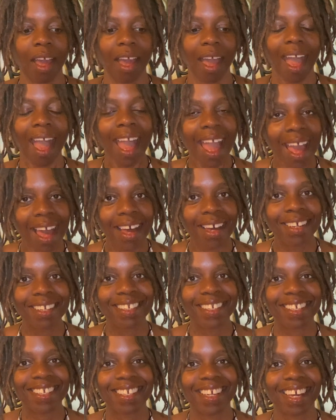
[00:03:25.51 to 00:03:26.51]

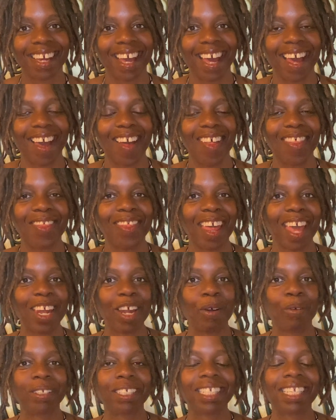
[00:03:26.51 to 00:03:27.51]
And they
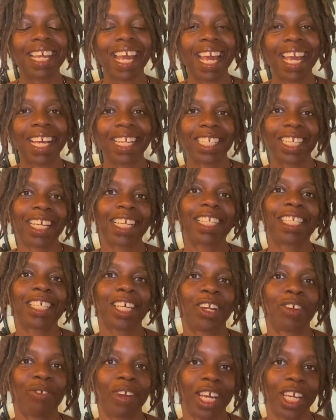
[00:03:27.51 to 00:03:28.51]
don't take into
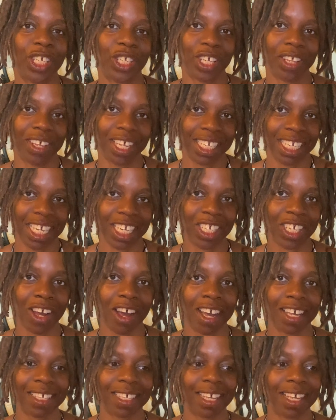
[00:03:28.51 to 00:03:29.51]
consideration the
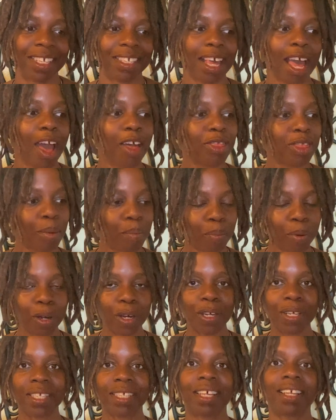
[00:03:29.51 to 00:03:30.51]
detoxes, the
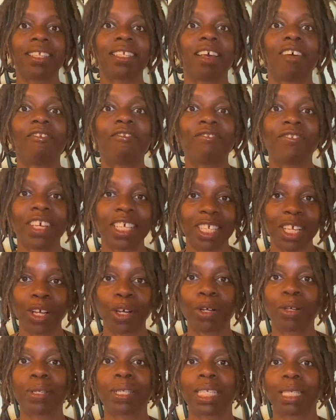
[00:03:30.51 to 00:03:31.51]
person's
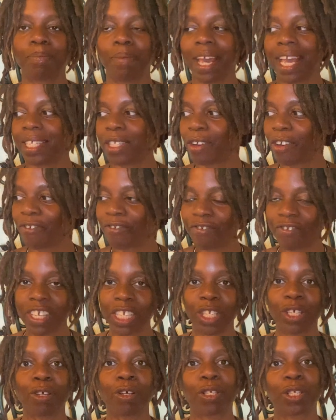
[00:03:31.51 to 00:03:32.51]
physical space, their
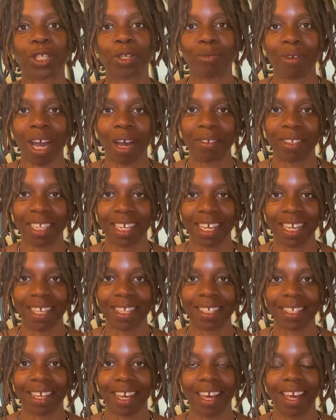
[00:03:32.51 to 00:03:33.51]
physical
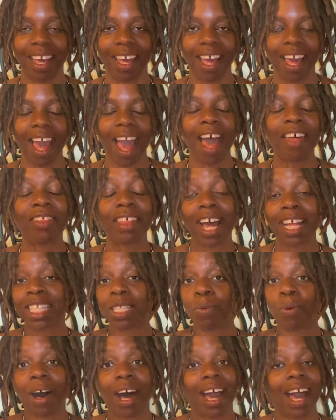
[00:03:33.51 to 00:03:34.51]
surroundings. And that's
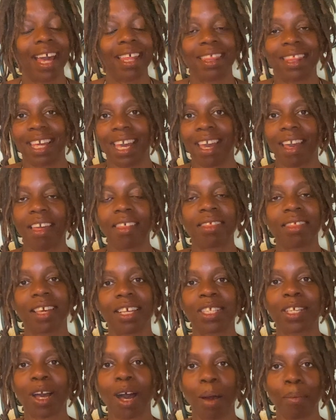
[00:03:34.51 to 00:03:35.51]
why I think this
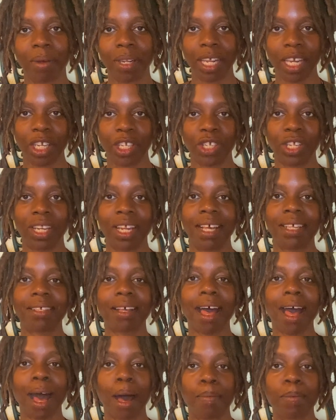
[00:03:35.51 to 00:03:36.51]
combination is
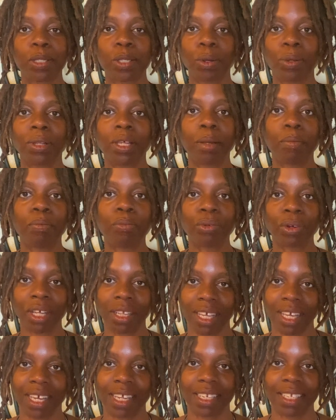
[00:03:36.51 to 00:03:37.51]
absolutely
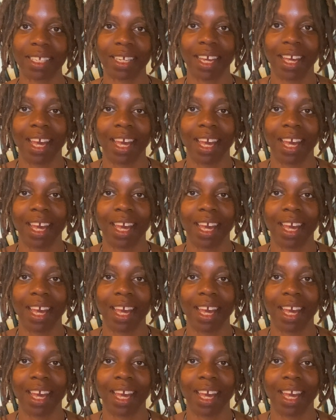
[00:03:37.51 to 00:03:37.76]
brilliant.